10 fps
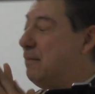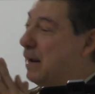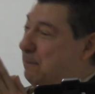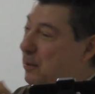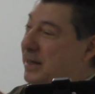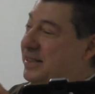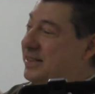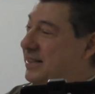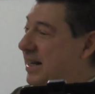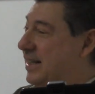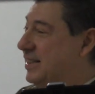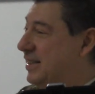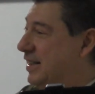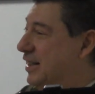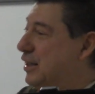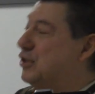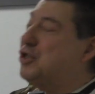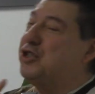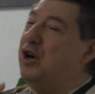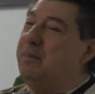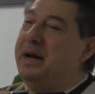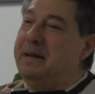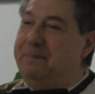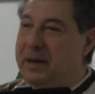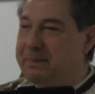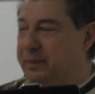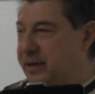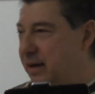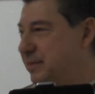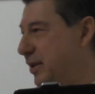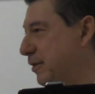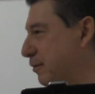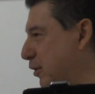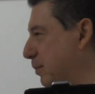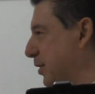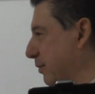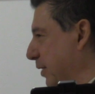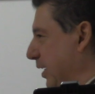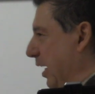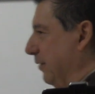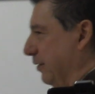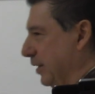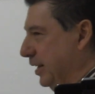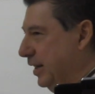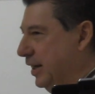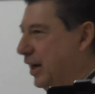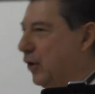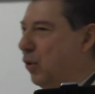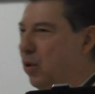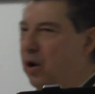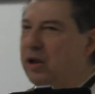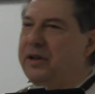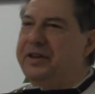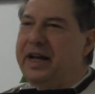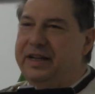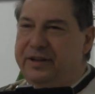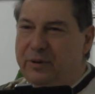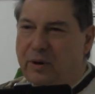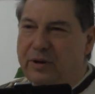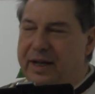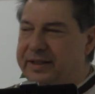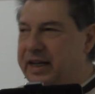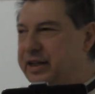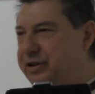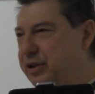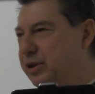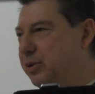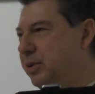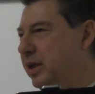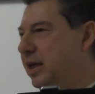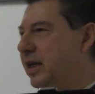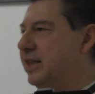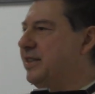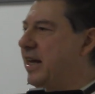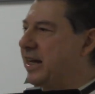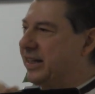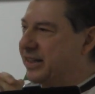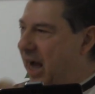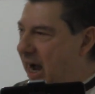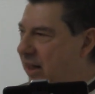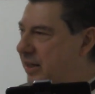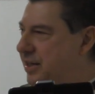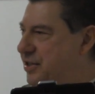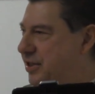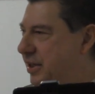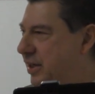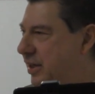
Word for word: My point is this: is so many people come in the rooms of recovery, and all of they, all that they do is they acknowledge